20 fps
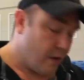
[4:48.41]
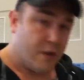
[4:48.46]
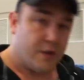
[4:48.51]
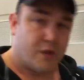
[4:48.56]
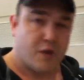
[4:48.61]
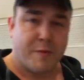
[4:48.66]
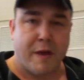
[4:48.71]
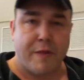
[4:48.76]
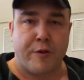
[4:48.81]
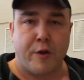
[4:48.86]

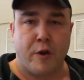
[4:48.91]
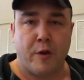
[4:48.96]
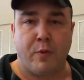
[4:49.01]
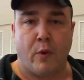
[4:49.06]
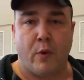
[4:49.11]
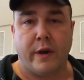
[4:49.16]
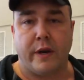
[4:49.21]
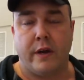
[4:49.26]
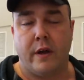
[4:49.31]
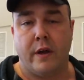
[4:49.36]
So my third
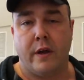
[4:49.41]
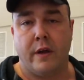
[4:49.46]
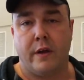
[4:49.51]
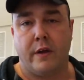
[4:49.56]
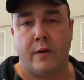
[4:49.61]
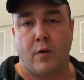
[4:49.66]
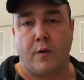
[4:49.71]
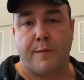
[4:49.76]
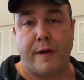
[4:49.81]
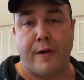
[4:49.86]
point,
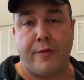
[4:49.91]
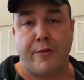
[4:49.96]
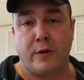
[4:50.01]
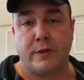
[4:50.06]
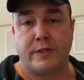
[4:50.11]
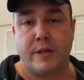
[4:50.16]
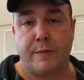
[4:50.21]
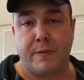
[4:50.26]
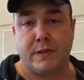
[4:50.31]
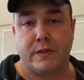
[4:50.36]
or my
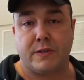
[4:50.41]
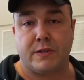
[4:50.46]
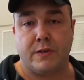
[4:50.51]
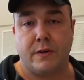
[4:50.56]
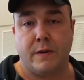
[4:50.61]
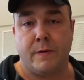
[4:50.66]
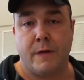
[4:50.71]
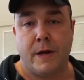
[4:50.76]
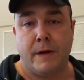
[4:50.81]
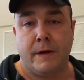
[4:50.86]
third tip is
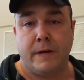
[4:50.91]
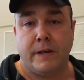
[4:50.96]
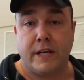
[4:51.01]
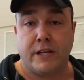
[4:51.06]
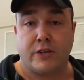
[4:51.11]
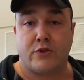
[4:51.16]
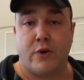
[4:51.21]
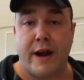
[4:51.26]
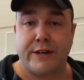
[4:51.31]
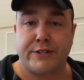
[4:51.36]

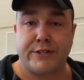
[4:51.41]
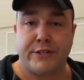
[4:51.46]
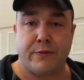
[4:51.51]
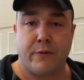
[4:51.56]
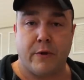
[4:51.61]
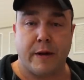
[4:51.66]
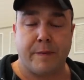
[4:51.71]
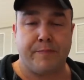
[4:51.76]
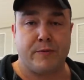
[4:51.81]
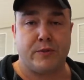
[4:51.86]
get traction,
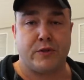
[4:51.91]
right?